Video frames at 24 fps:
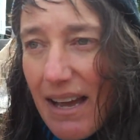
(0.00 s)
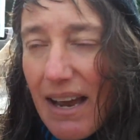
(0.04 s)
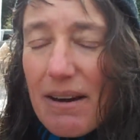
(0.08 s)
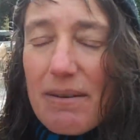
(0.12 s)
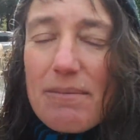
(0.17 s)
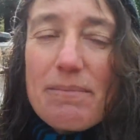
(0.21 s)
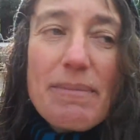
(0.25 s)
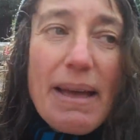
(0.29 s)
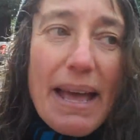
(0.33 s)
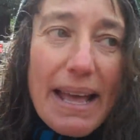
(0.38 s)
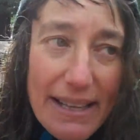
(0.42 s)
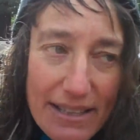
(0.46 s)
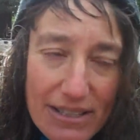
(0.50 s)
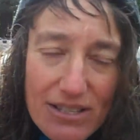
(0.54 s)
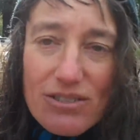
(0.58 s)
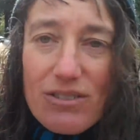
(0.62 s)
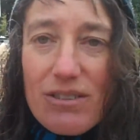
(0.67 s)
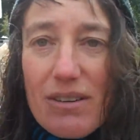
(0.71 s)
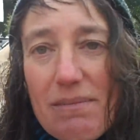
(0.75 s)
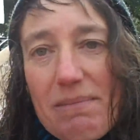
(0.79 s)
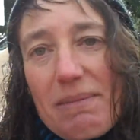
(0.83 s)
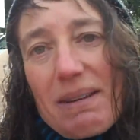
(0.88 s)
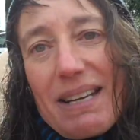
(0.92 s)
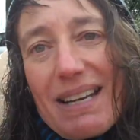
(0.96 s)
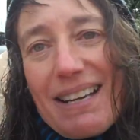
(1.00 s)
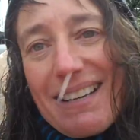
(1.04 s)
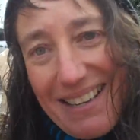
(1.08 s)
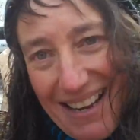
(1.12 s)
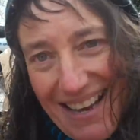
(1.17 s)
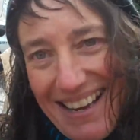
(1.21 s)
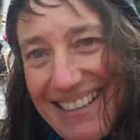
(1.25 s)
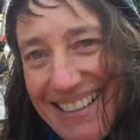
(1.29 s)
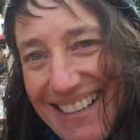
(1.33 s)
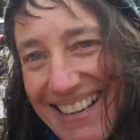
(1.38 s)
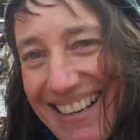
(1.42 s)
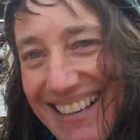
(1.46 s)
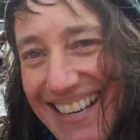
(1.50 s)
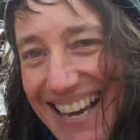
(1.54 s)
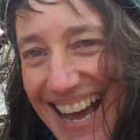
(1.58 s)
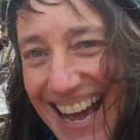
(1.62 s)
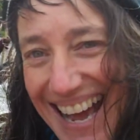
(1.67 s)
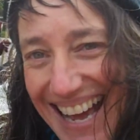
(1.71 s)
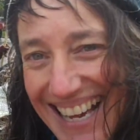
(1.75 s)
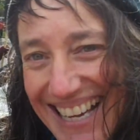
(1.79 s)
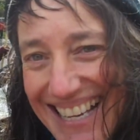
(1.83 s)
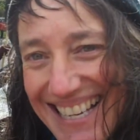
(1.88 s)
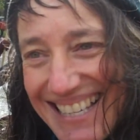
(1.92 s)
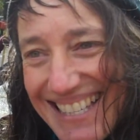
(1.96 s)
our mainstream media, not you
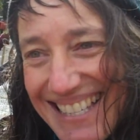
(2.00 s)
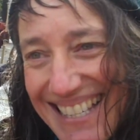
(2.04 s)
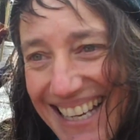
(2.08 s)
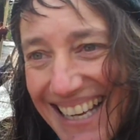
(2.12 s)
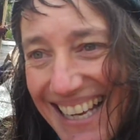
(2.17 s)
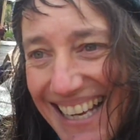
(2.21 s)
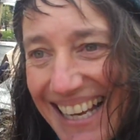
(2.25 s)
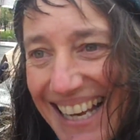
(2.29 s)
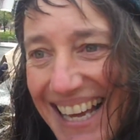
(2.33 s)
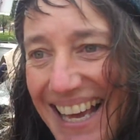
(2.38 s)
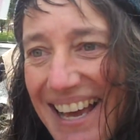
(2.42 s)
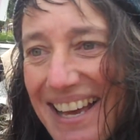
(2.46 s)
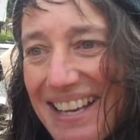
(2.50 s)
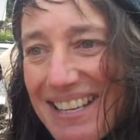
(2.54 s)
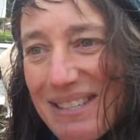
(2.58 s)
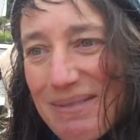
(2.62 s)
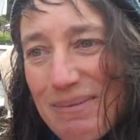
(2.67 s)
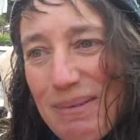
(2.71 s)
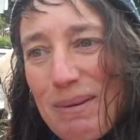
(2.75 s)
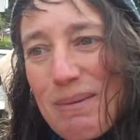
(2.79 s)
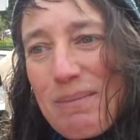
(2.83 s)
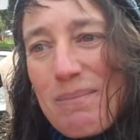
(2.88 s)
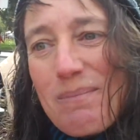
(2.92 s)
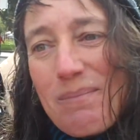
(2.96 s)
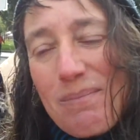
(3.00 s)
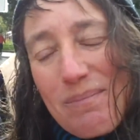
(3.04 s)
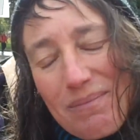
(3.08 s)
guys, has been